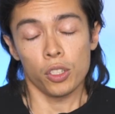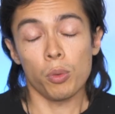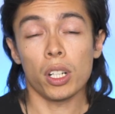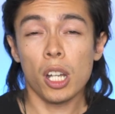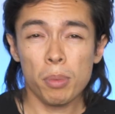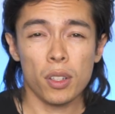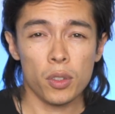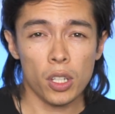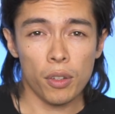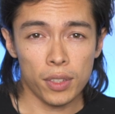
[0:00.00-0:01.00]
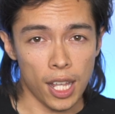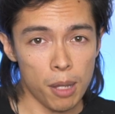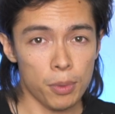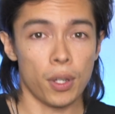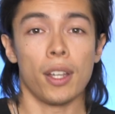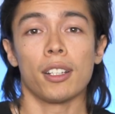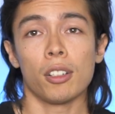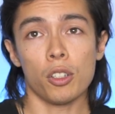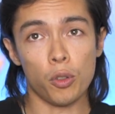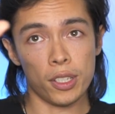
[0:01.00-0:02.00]
So when it comes to the self-tapes,
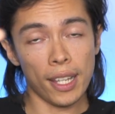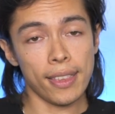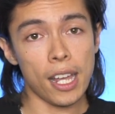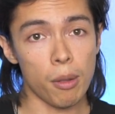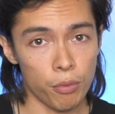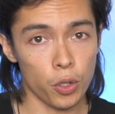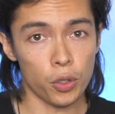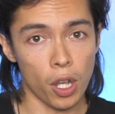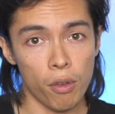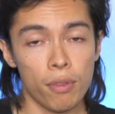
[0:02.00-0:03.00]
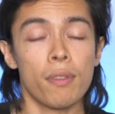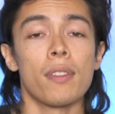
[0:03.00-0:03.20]
you set that up for yourself,